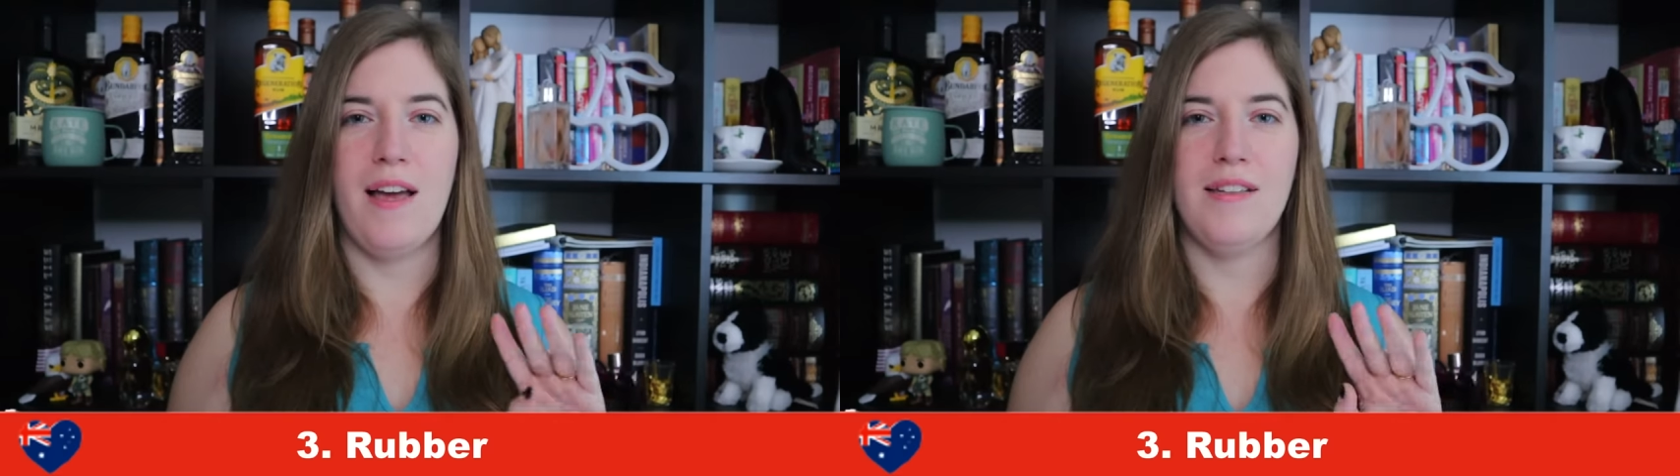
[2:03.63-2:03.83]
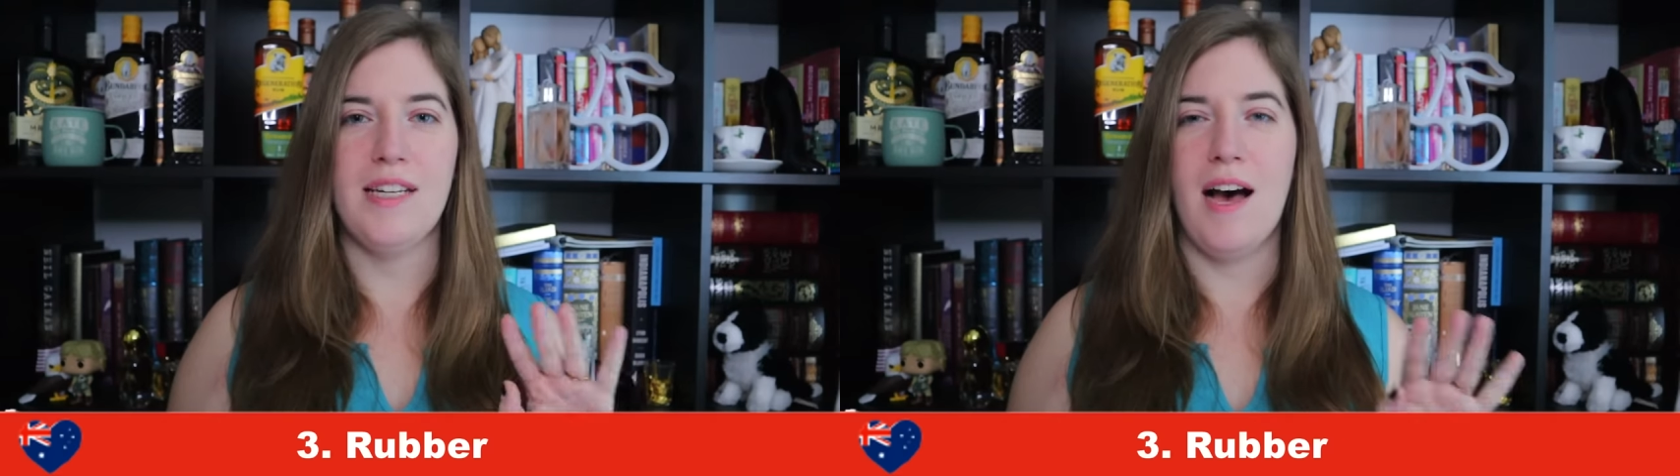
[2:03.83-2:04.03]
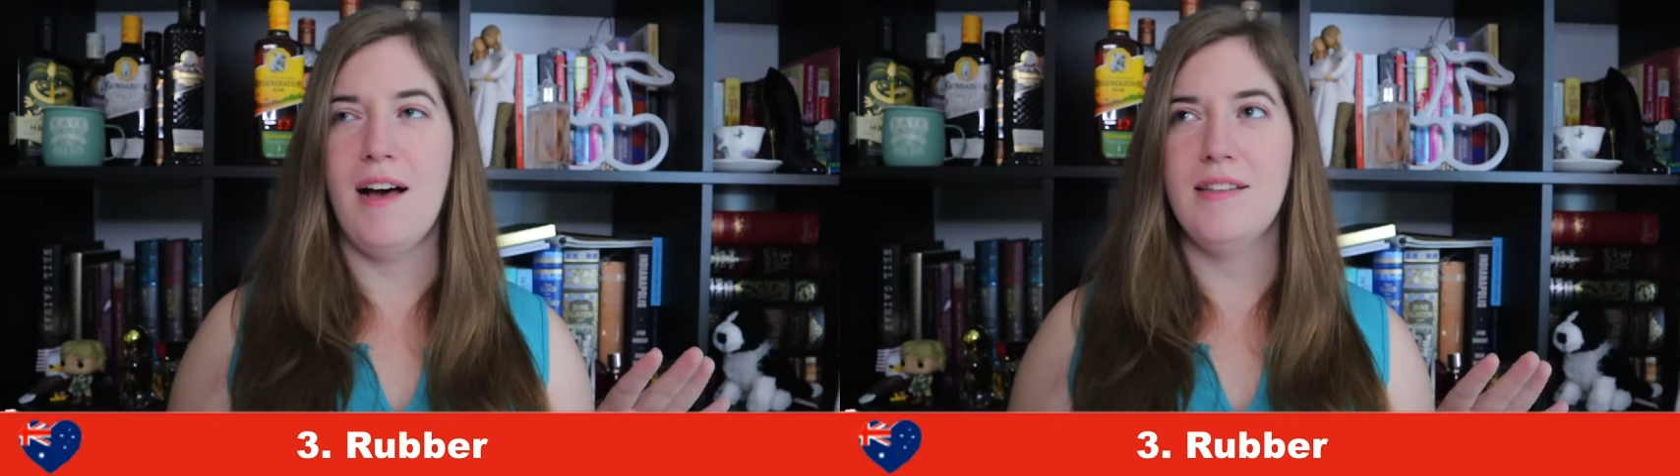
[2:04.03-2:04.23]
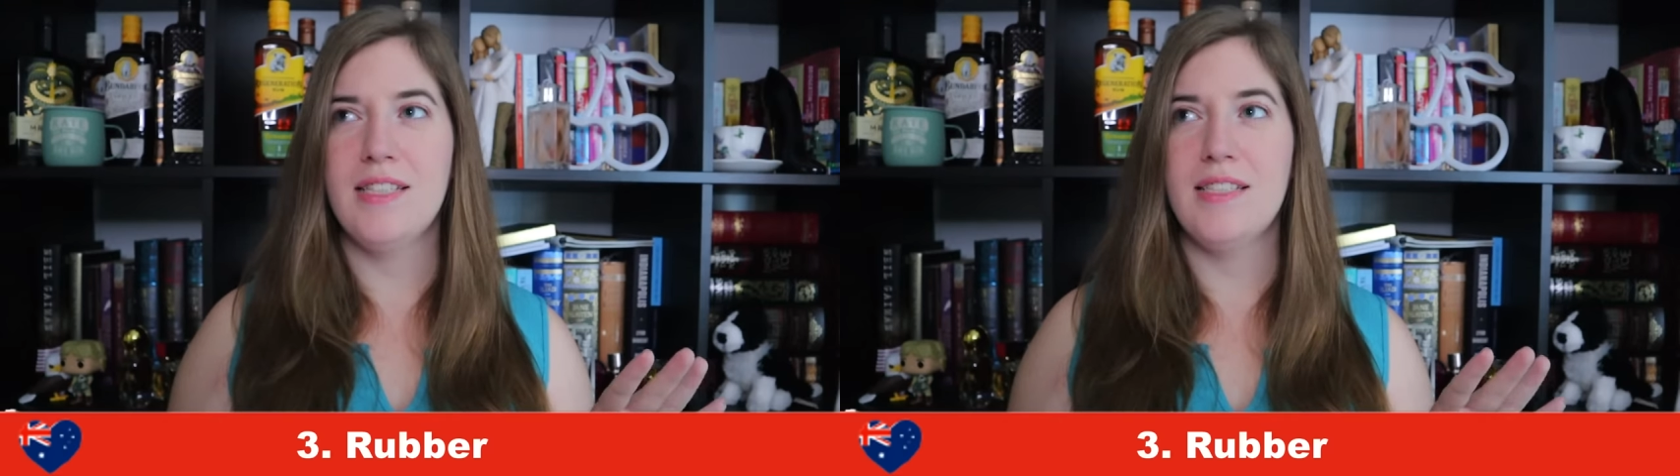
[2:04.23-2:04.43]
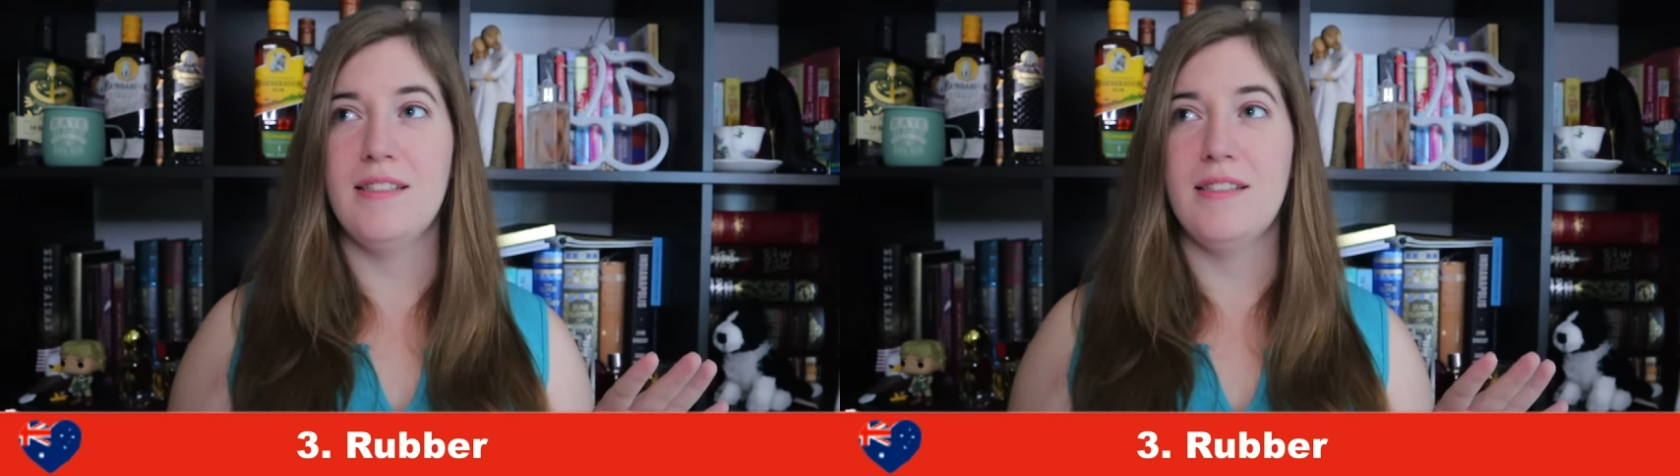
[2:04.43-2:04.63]
and to
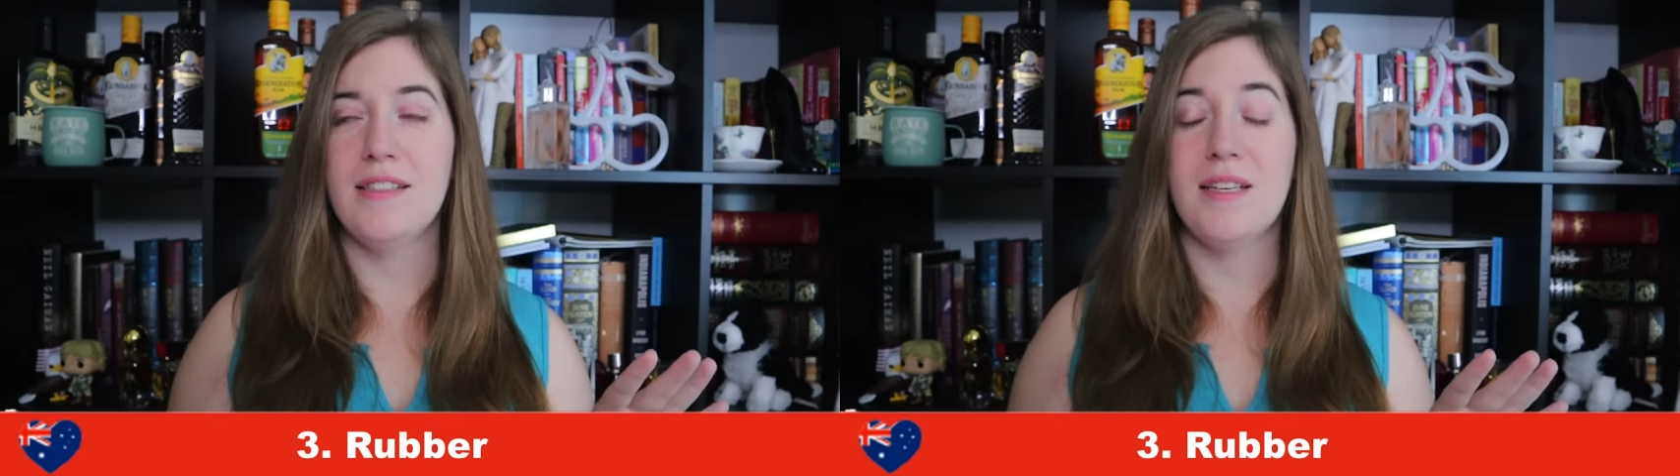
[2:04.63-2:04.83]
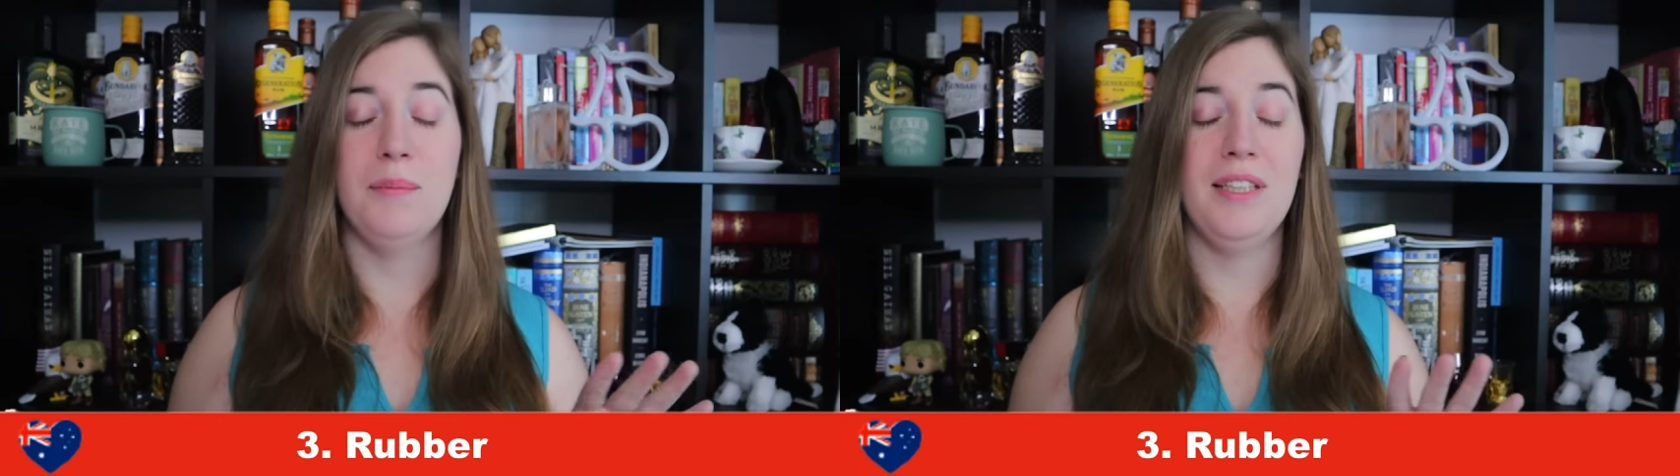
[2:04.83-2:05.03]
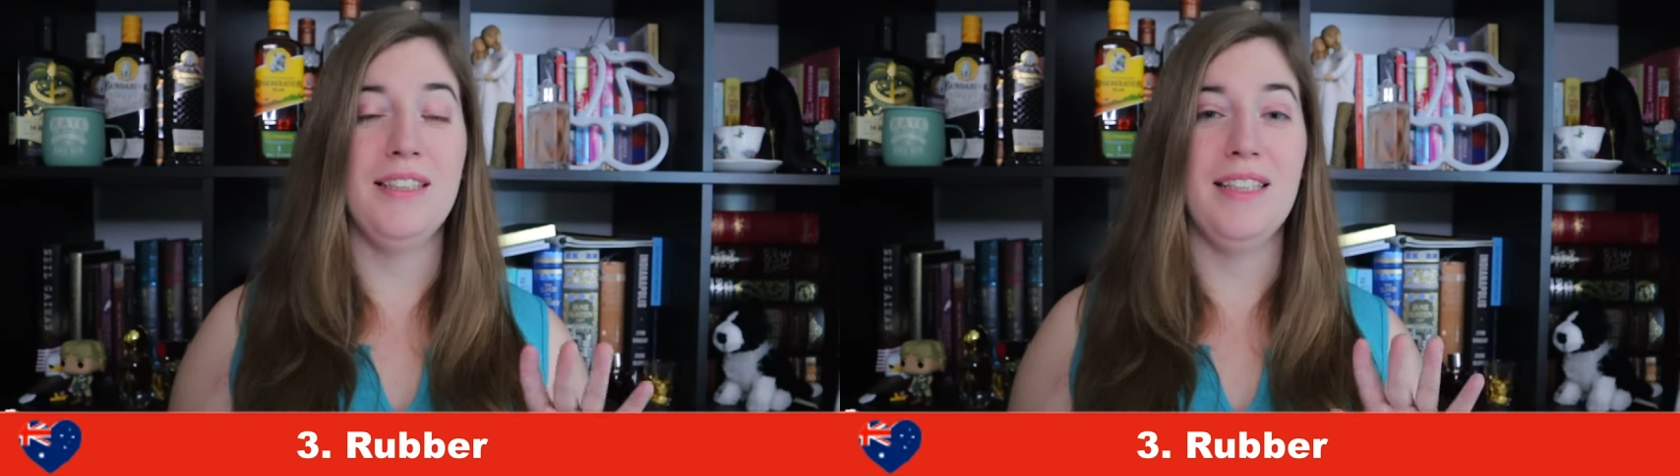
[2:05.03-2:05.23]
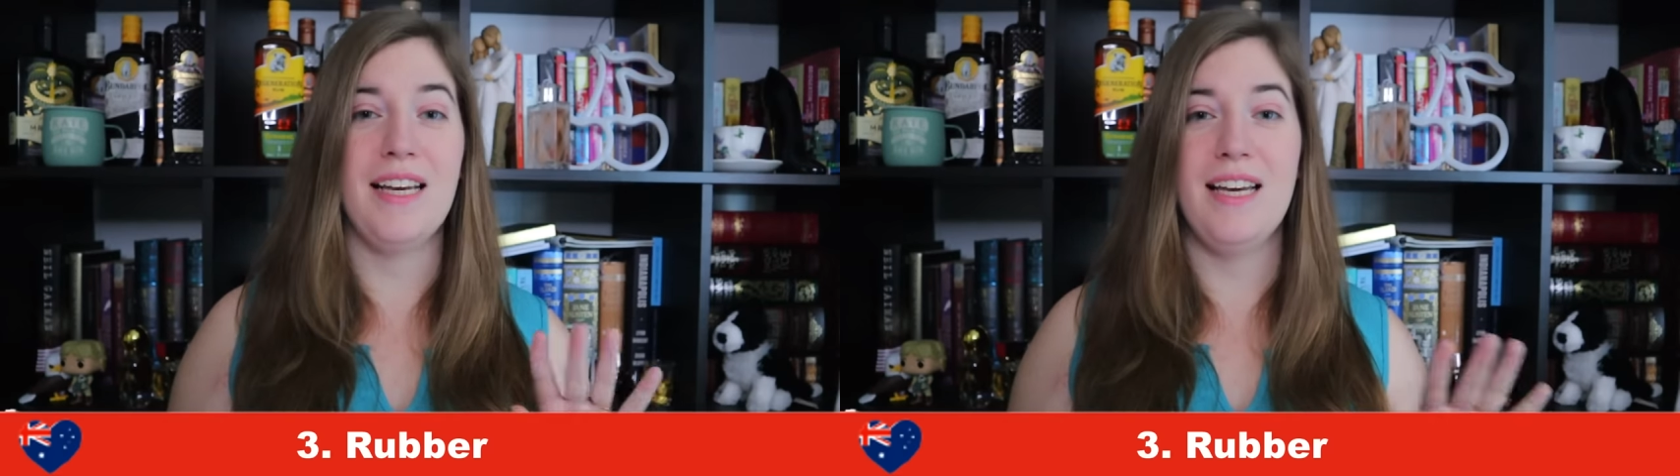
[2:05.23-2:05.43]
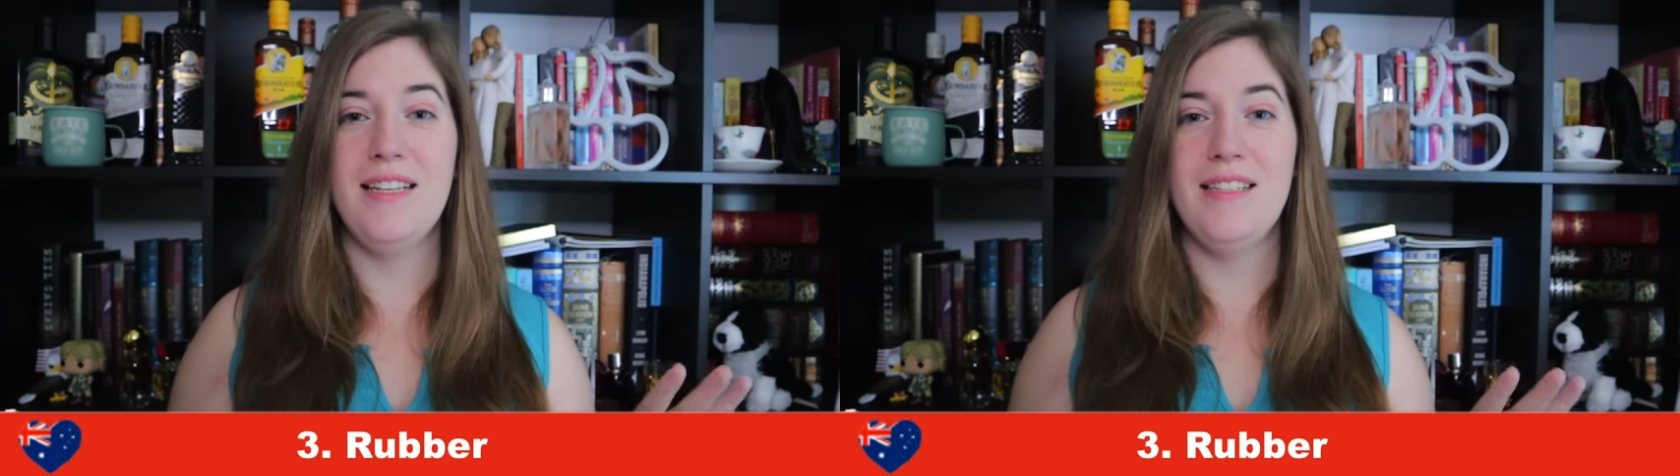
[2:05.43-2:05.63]
Aussies this is completely
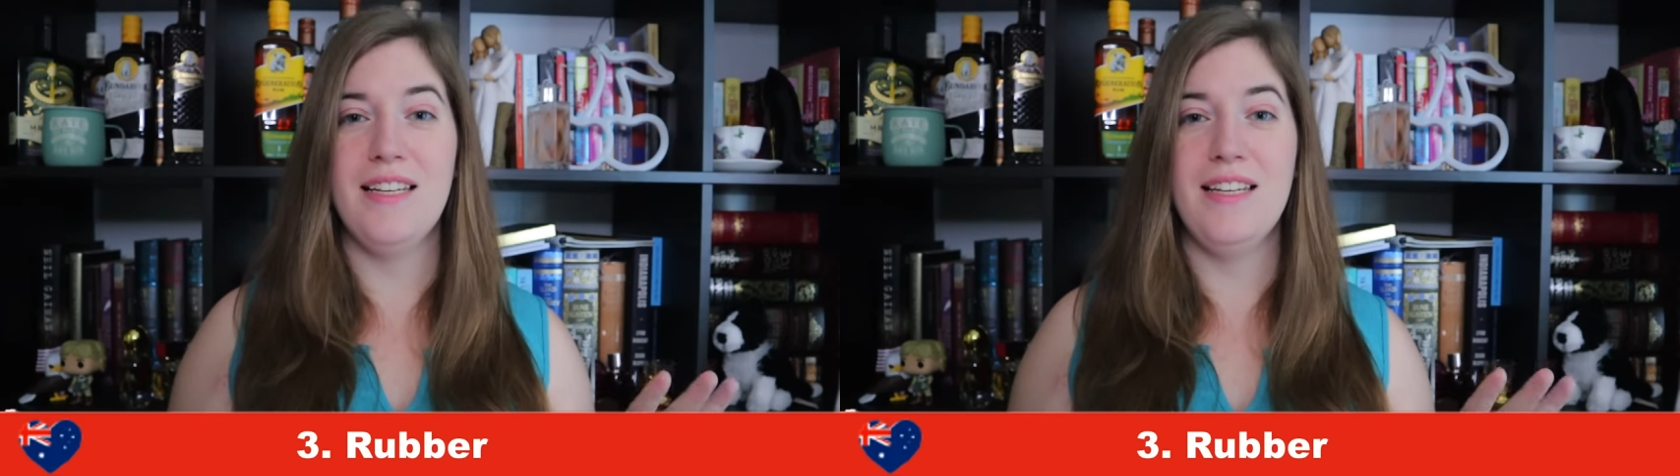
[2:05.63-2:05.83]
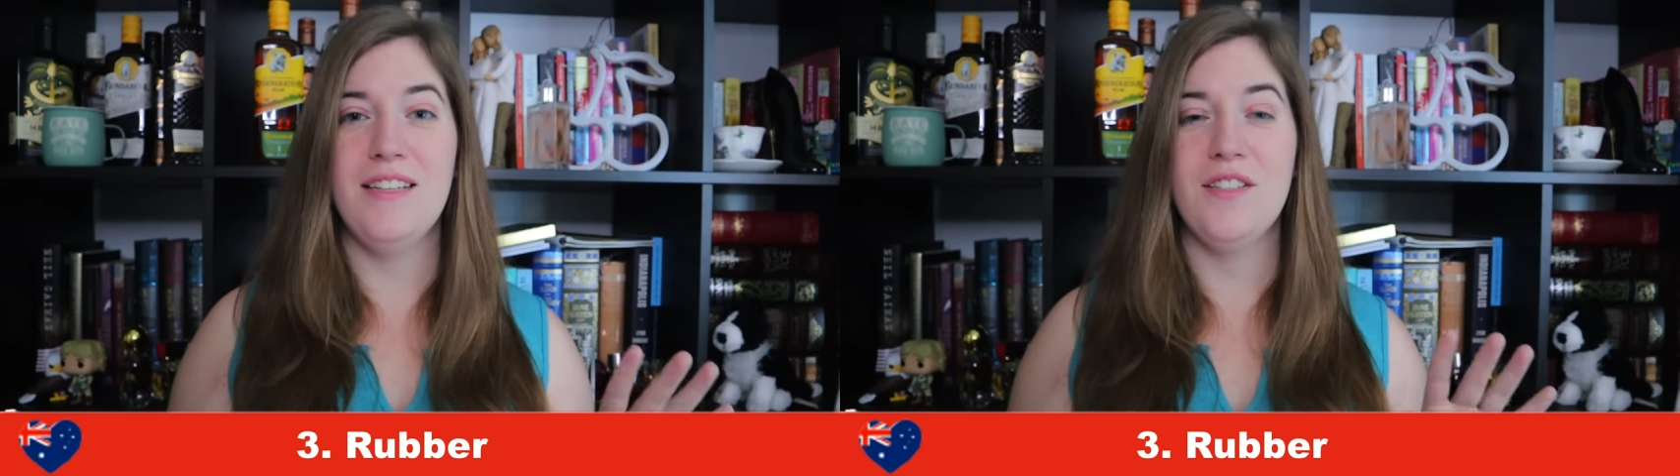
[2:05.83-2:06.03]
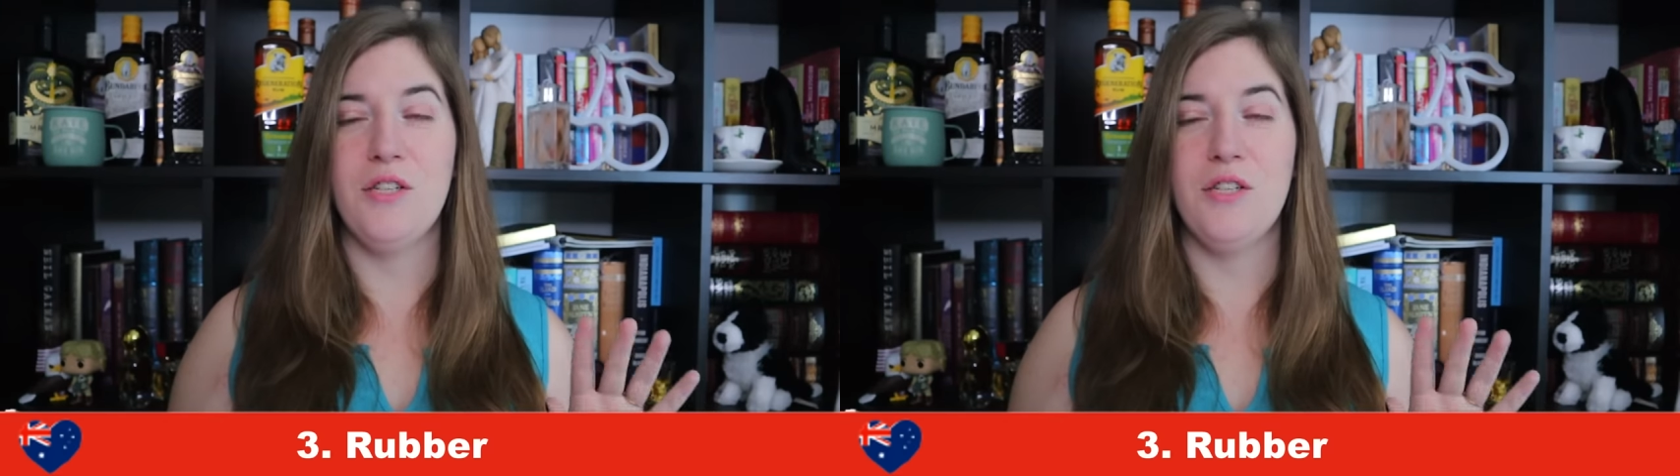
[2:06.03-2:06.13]
innocent,